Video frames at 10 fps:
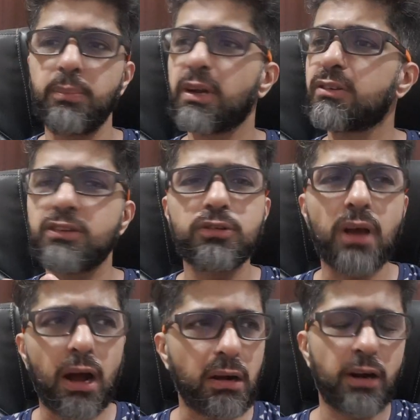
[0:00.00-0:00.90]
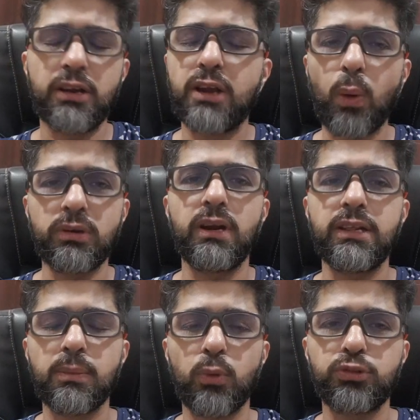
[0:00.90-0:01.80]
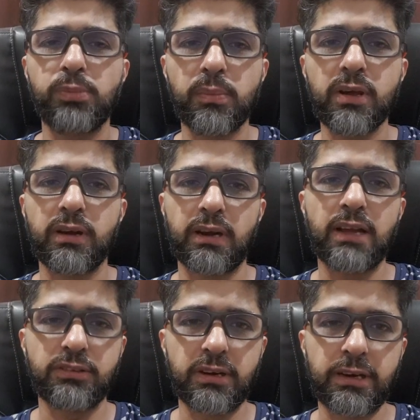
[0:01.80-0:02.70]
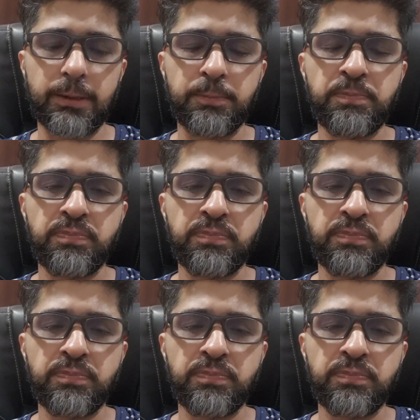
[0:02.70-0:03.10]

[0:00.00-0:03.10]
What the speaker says: because it's undoubtedly the most premier airlines in India.